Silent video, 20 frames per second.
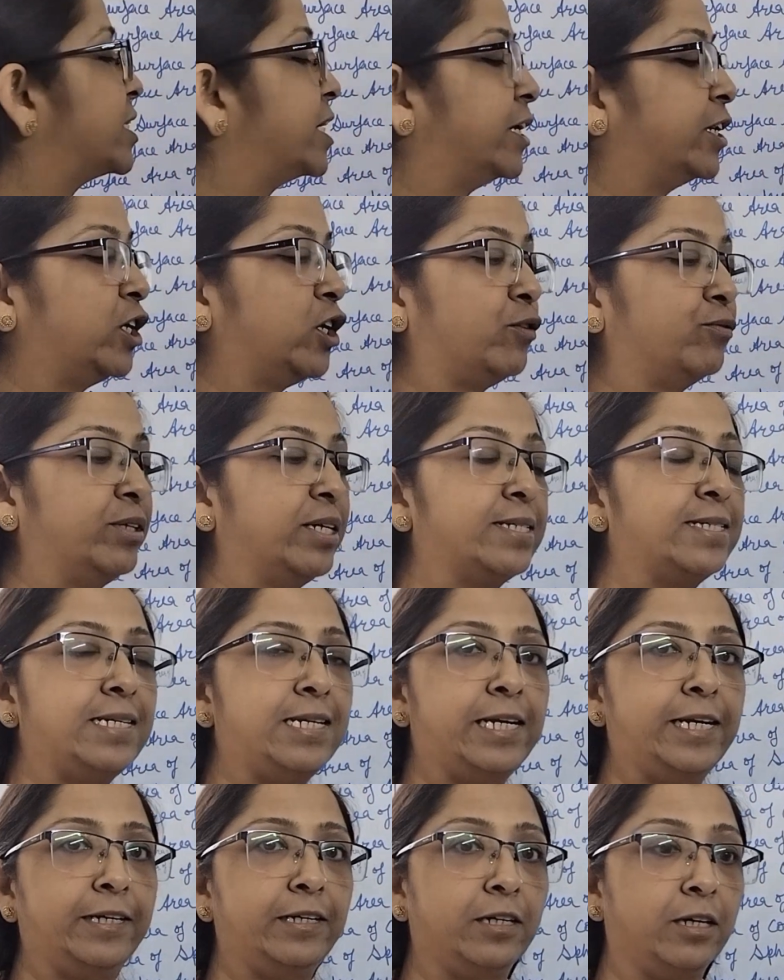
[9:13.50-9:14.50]
area of the
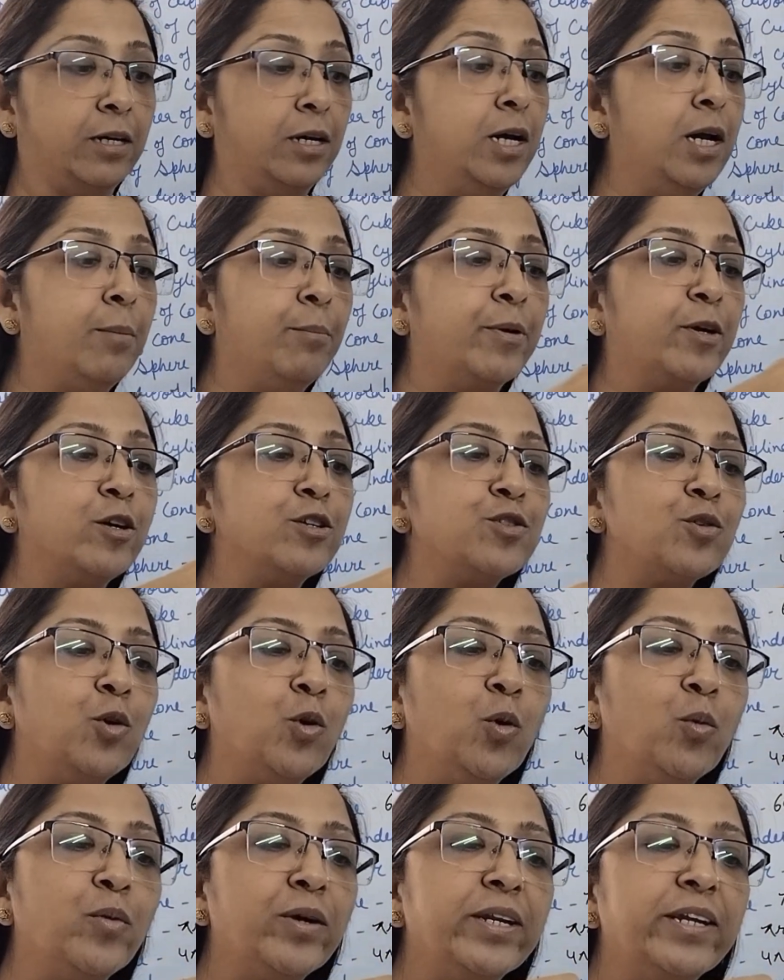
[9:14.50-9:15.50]
cylinder, because
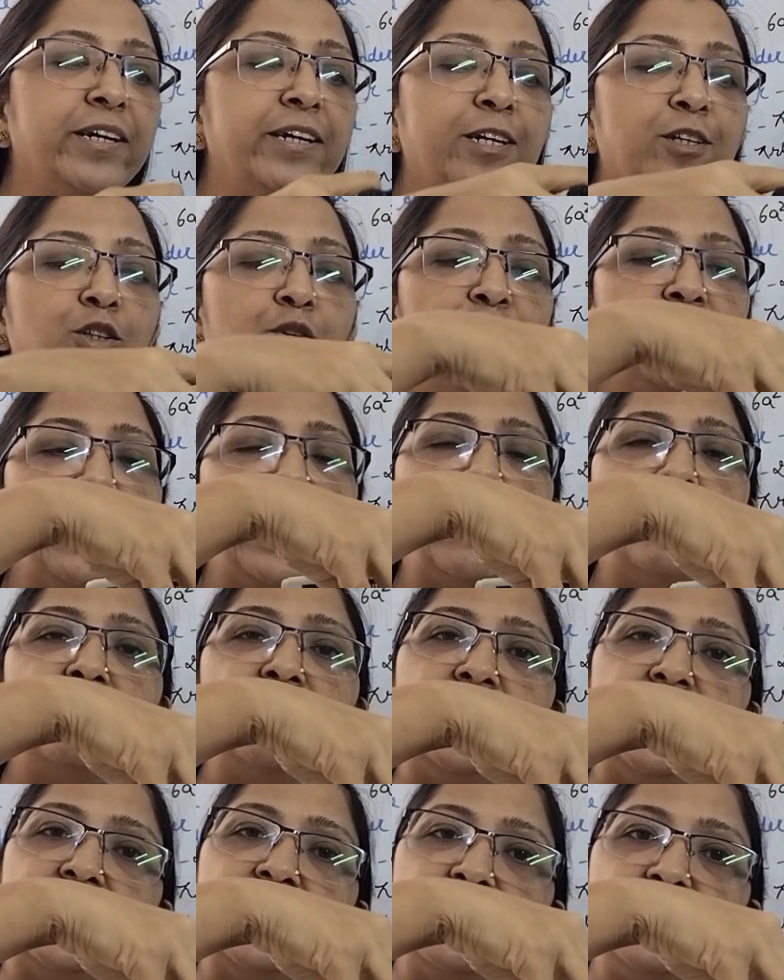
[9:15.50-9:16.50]
over here though we have
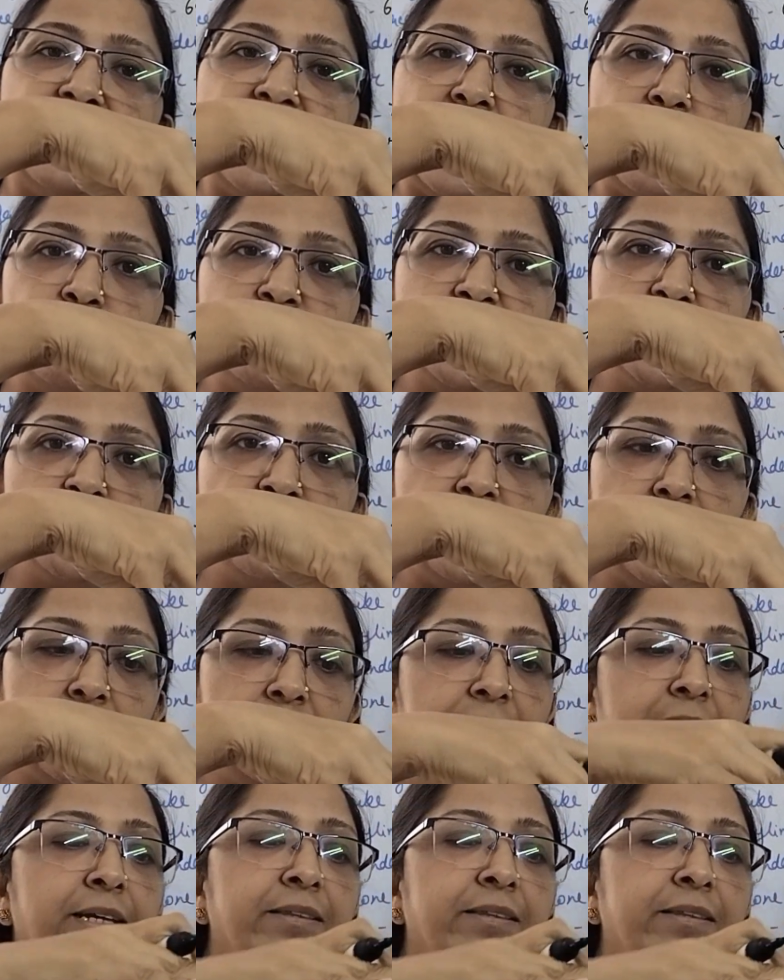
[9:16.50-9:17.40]
taken a hemisphere,